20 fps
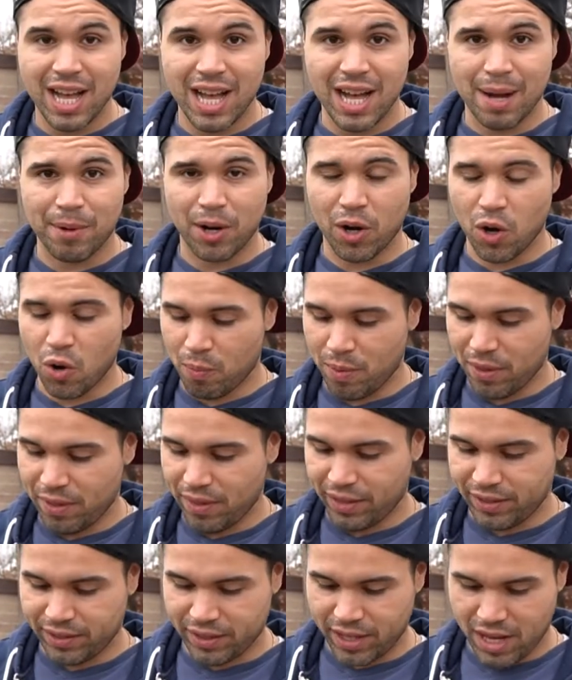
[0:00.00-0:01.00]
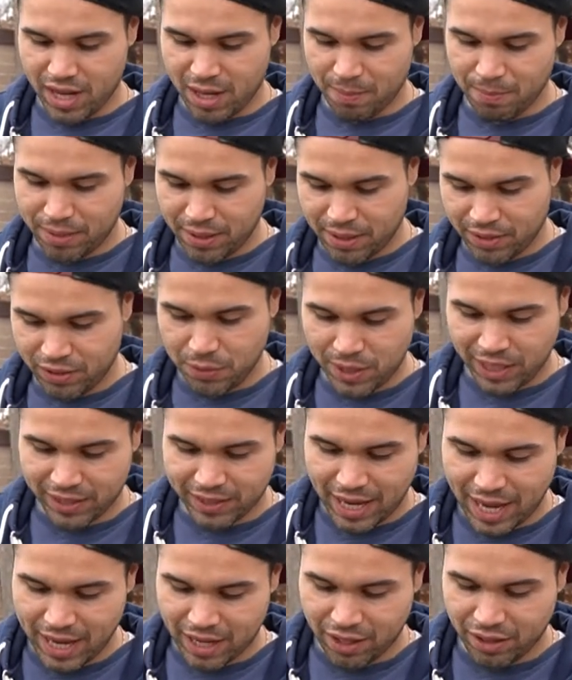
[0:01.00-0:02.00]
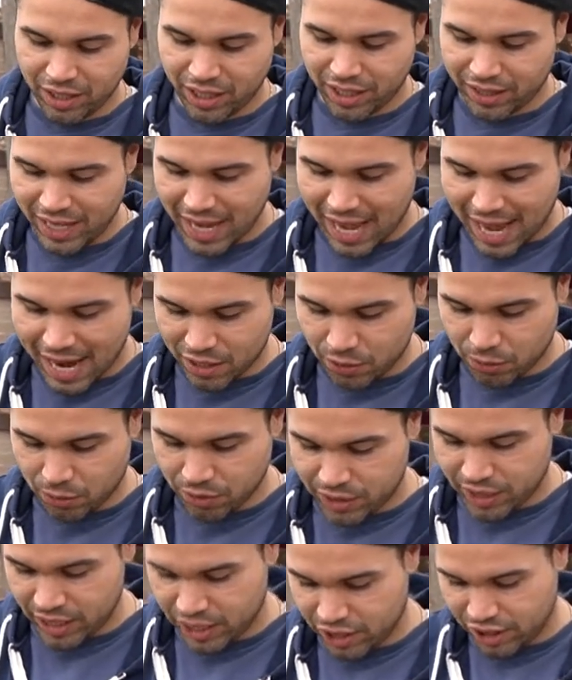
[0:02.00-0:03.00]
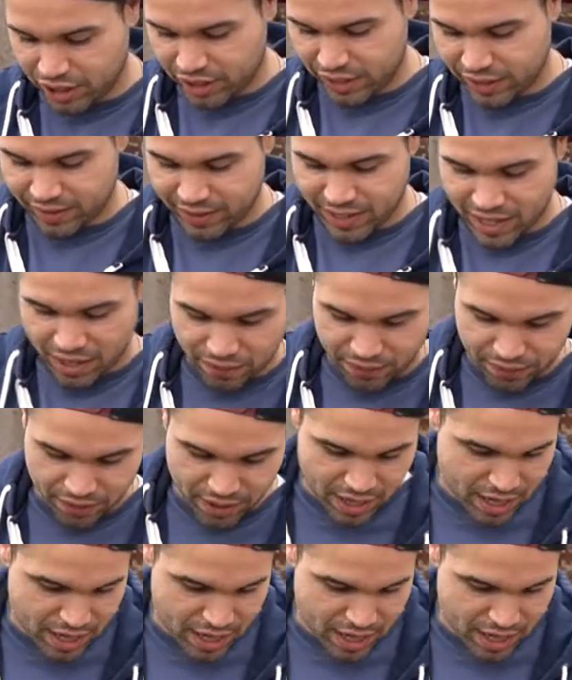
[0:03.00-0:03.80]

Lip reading: I'm gonna open this up so we can take a look at the actual dish itself.